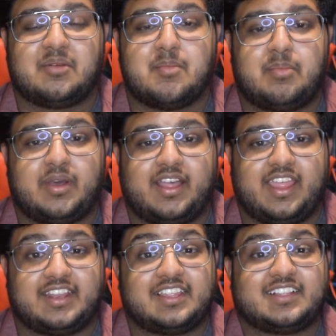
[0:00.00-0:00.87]
but
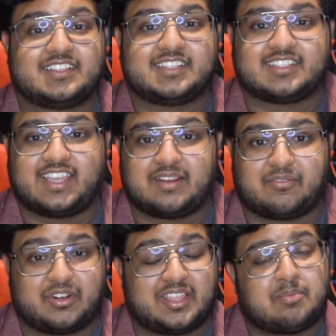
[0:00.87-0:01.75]
he's just like
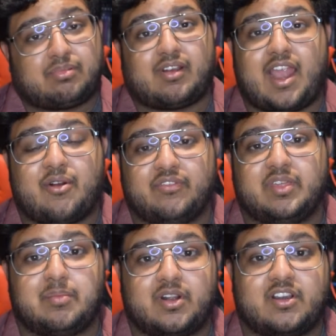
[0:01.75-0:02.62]
really proud of
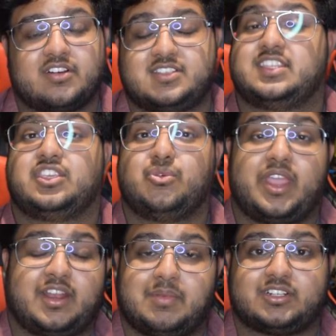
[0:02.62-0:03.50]
the murders that you
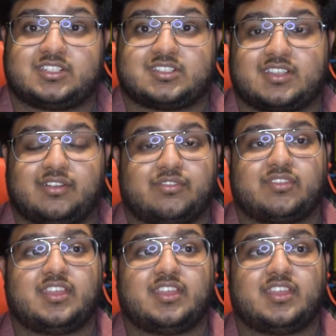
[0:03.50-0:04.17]
hate about yourself.